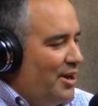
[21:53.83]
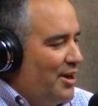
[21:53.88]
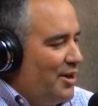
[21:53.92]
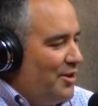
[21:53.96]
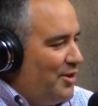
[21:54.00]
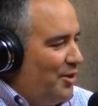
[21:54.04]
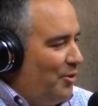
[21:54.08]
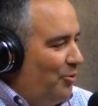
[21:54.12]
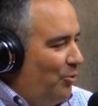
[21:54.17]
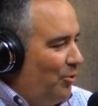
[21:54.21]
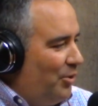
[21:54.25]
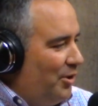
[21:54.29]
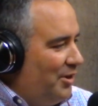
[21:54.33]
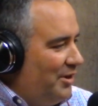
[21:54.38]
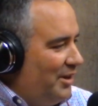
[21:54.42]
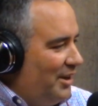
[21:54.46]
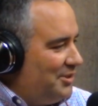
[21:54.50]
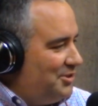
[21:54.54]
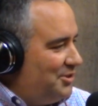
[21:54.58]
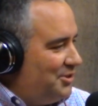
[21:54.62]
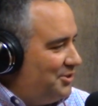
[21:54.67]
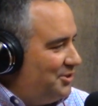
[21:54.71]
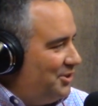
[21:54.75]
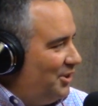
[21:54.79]
that want to
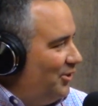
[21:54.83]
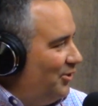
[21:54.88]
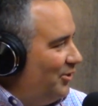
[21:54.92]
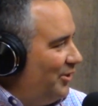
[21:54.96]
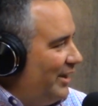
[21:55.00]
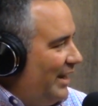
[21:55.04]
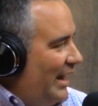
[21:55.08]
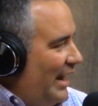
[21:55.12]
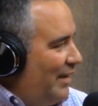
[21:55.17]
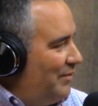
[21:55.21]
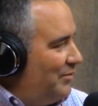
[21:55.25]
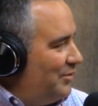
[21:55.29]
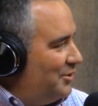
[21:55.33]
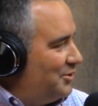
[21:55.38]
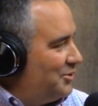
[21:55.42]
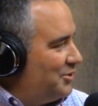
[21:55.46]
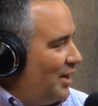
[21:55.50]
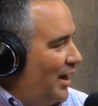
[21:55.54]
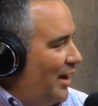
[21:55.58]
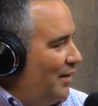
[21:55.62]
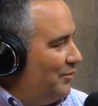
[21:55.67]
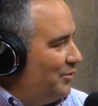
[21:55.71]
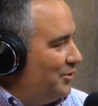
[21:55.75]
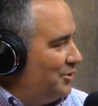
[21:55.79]
necessarily have this
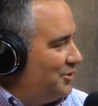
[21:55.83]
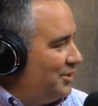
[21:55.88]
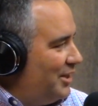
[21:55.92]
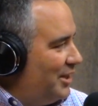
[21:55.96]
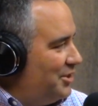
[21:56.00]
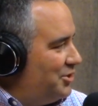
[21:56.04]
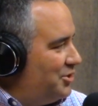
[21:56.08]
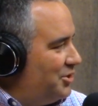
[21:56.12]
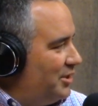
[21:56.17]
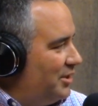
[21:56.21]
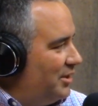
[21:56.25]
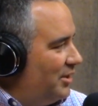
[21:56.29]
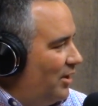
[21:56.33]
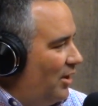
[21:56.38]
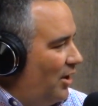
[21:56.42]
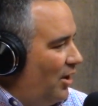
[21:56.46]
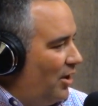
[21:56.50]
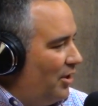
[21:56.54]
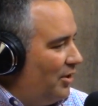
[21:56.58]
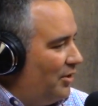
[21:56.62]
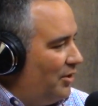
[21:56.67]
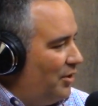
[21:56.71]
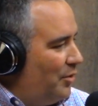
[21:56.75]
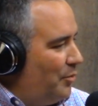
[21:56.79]
conversation
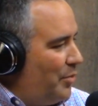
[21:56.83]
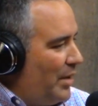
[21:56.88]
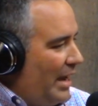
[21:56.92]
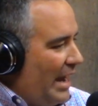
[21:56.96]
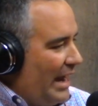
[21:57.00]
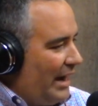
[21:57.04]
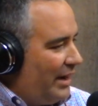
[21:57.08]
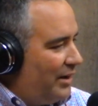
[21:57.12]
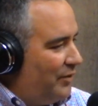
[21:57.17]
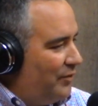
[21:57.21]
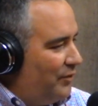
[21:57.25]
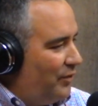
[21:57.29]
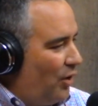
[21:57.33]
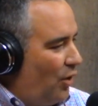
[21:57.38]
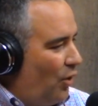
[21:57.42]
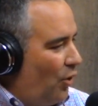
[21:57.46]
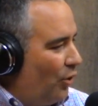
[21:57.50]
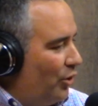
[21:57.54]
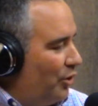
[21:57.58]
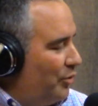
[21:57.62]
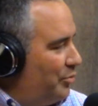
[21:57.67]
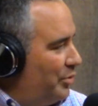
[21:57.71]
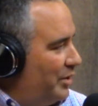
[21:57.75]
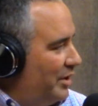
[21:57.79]
on the back of a
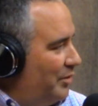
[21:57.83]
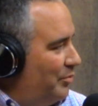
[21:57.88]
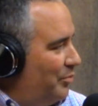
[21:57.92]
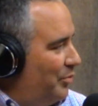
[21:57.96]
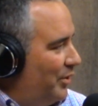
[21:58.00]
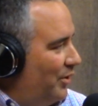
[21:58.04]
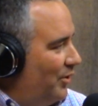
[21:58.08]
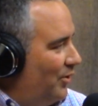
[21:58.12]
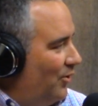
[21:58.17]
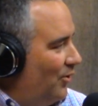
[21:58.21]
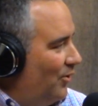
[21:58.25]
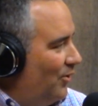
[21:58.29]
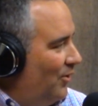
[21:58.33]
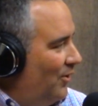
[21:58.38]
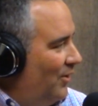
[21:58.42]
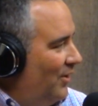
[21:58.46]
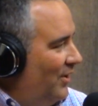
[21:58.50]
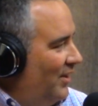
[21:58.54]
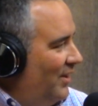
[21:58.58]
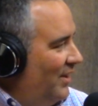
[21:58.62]
heartbeat bill